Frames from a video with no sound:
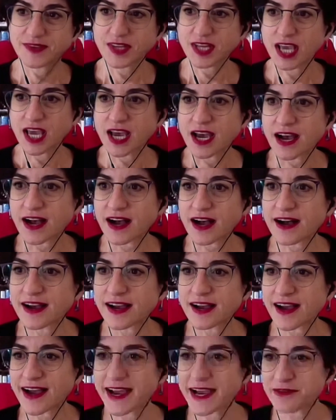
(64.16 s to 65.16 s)
Hi,
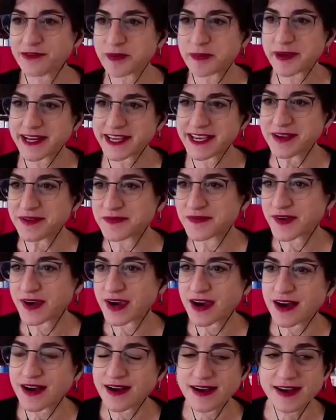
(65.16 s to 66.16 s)
everybody.
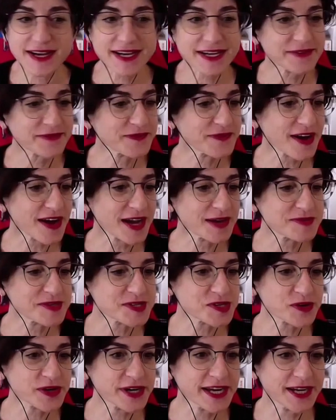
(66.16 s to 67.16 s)
I'm sorry
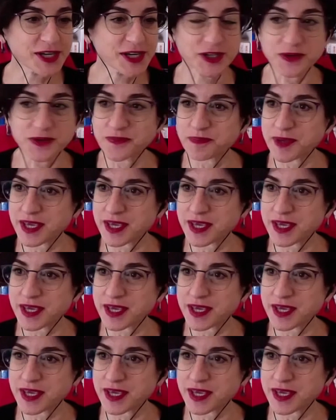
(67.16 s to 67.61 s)
I couldn't be